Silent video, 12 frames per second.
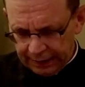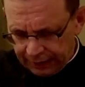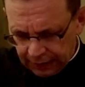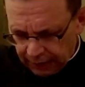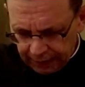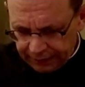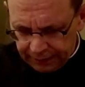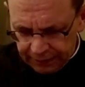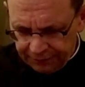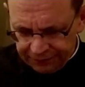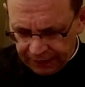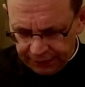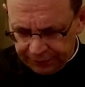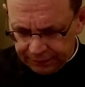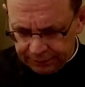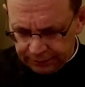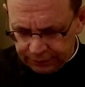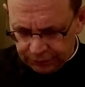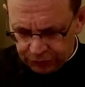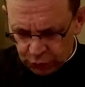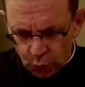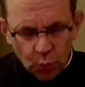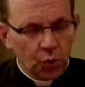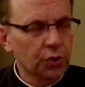like God the Father,
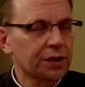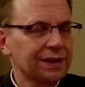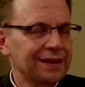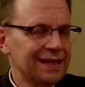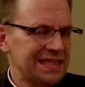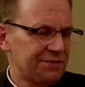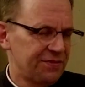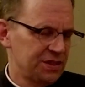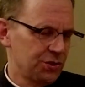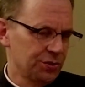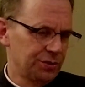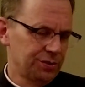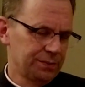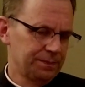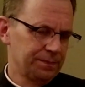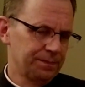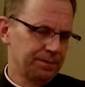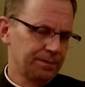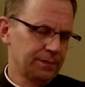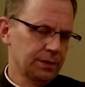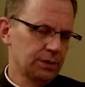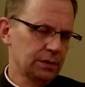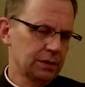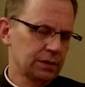to work in the vineyard
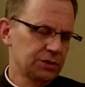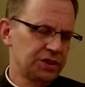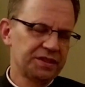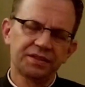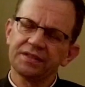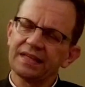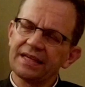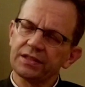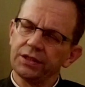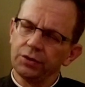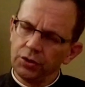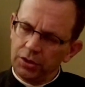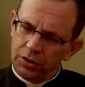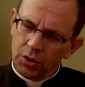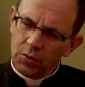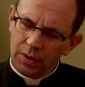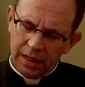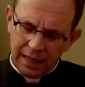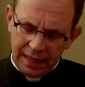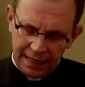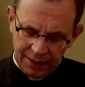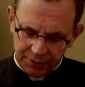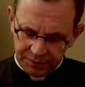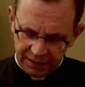Jesus is asking you, go
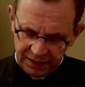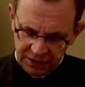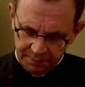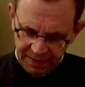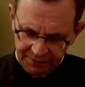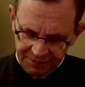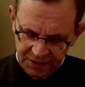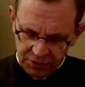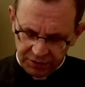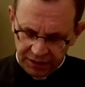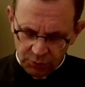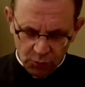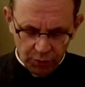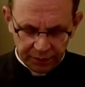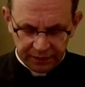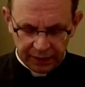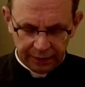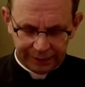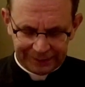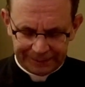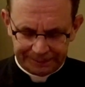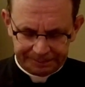out into my vineyard and work there.